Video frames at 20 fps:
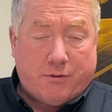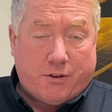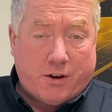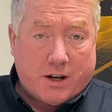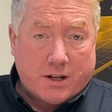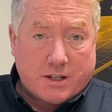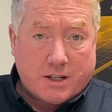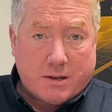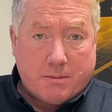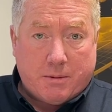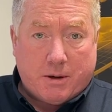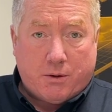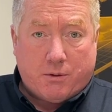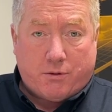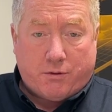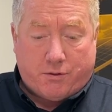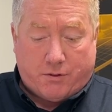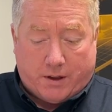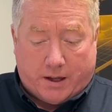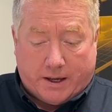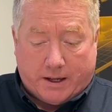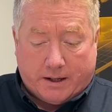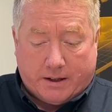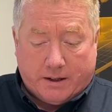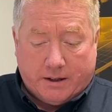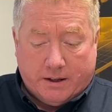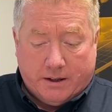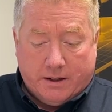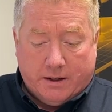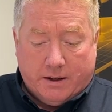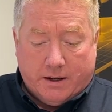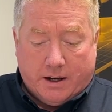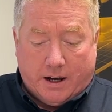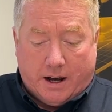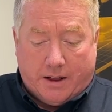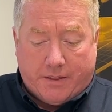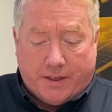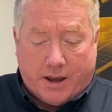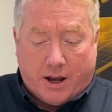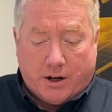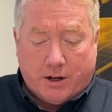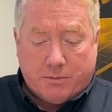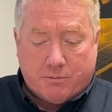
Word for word: 30mm thick and they only